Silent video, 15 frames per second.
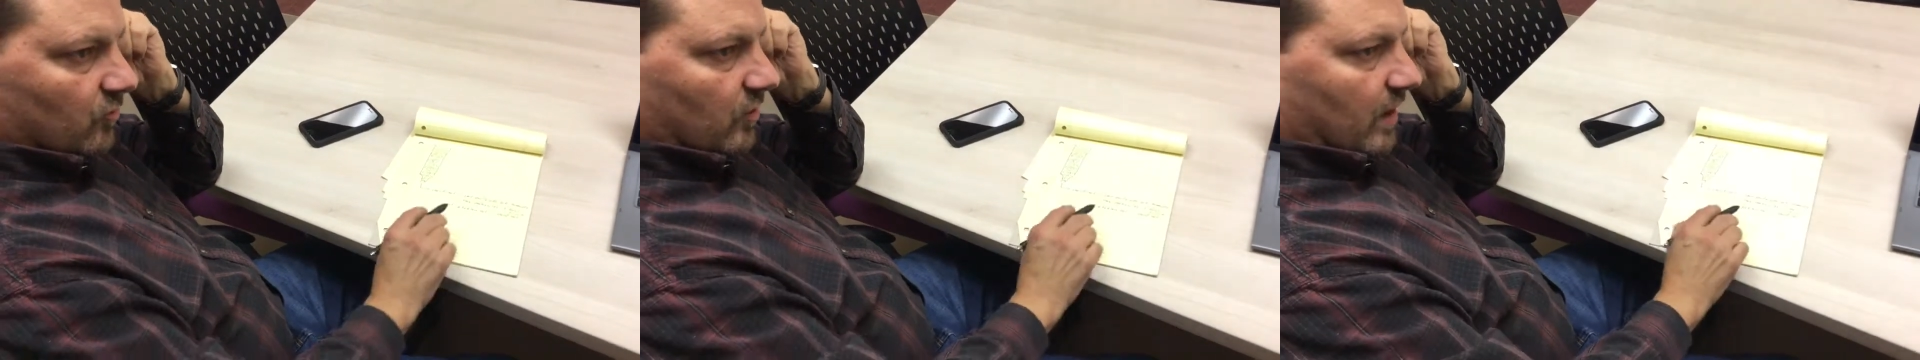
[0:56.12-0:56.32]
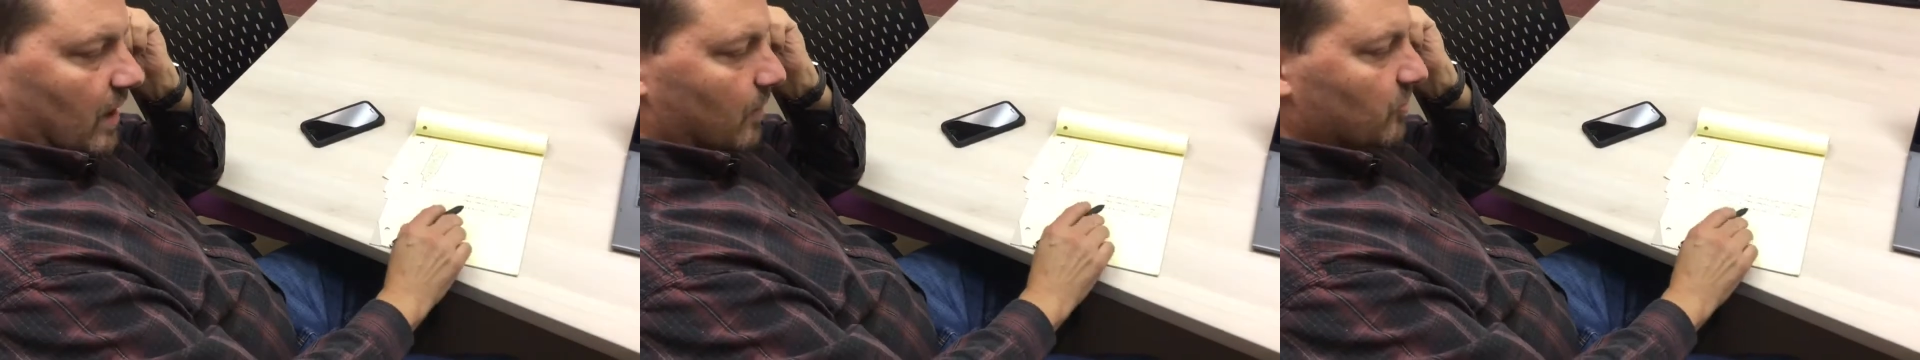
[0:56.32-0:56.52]

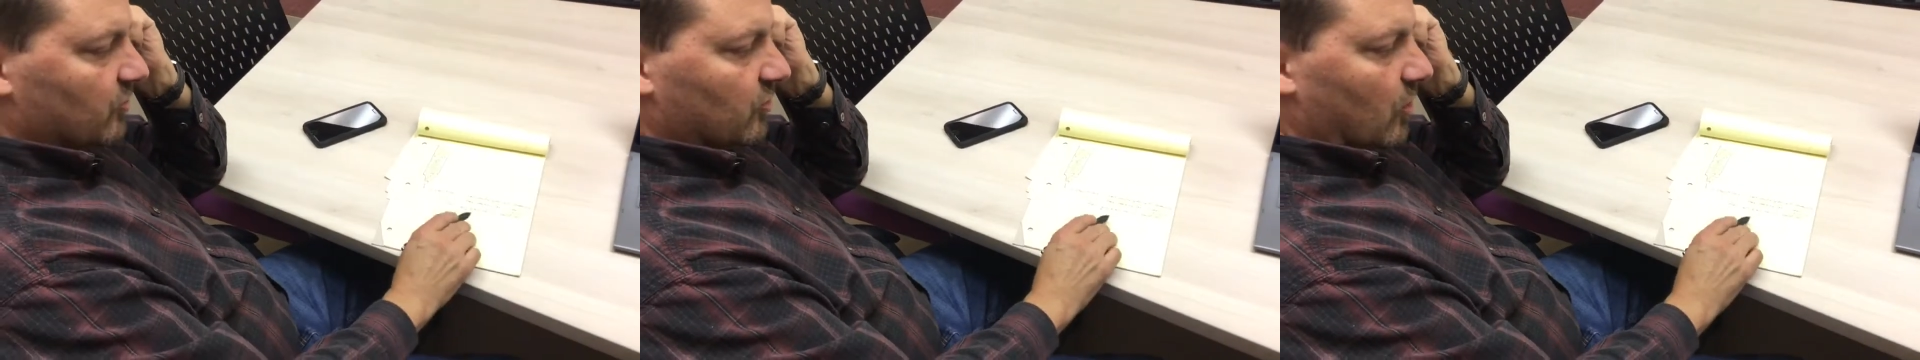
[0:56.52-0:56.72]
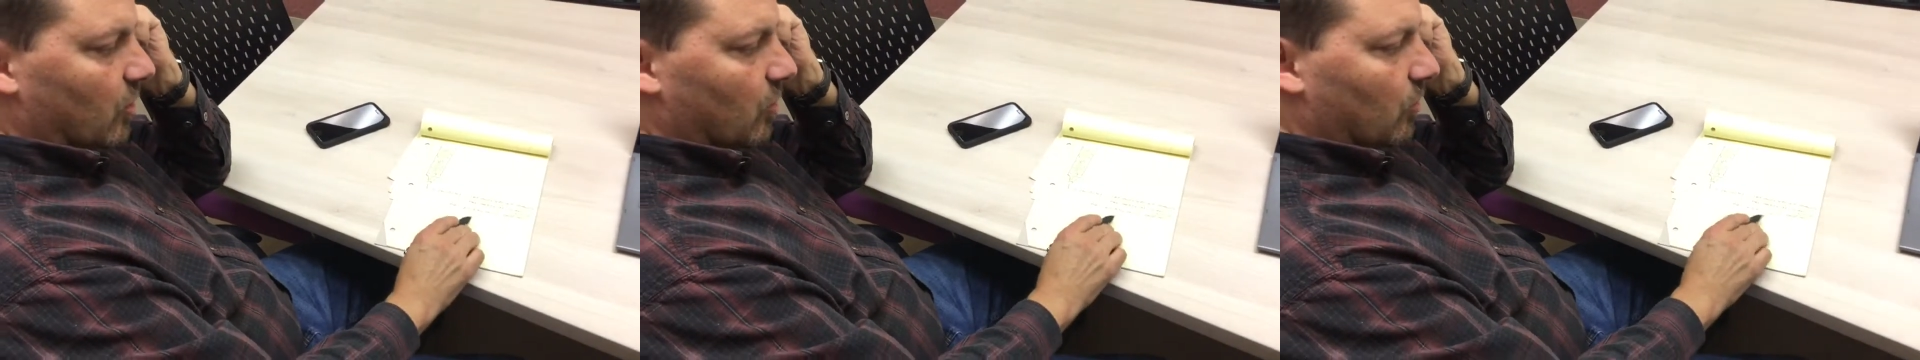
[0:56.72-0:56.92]
So, yeah,
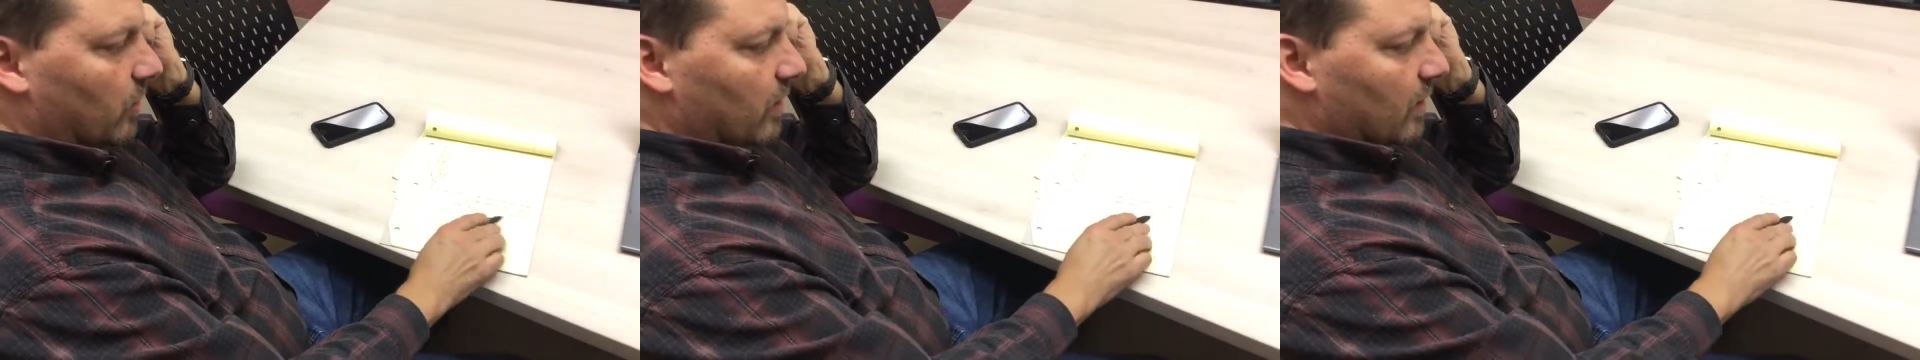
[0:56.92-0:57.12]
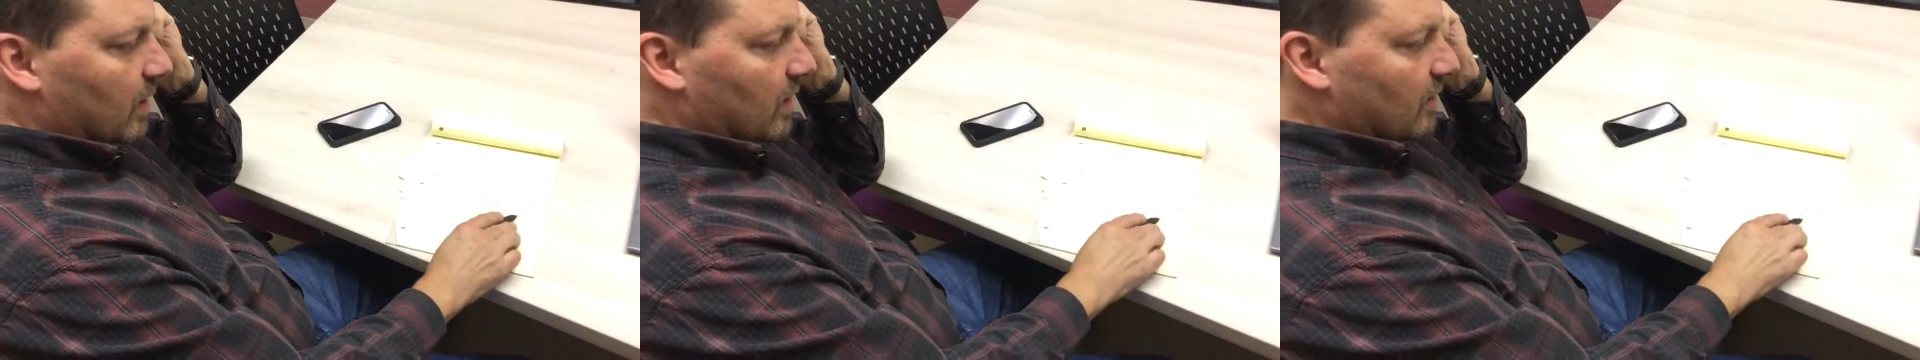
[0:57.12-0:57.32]
so
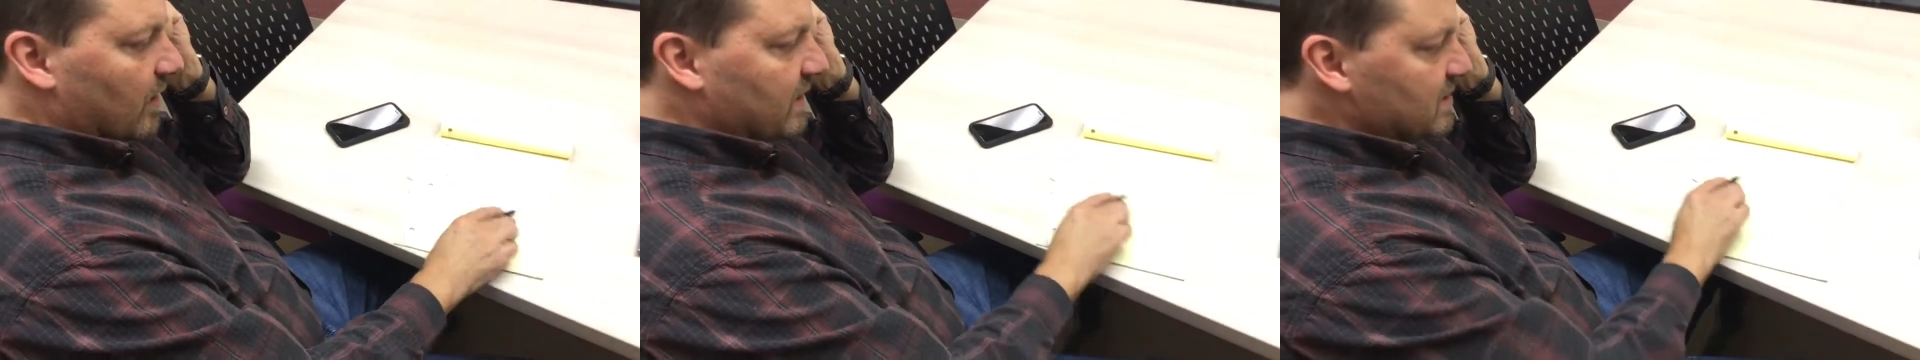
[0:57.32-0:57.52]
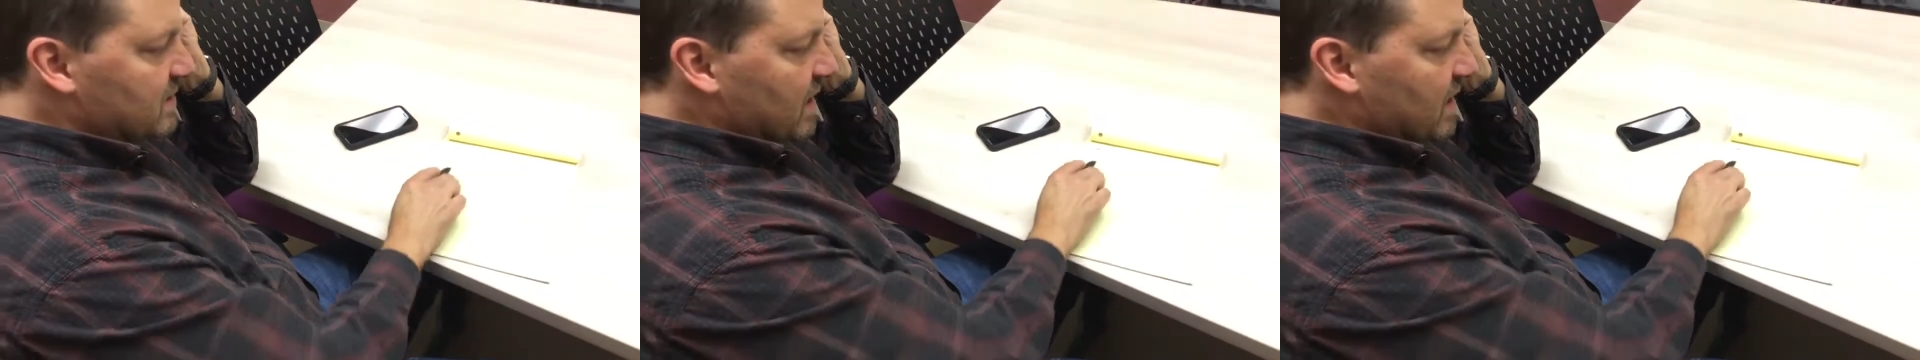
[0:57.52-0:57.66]
let's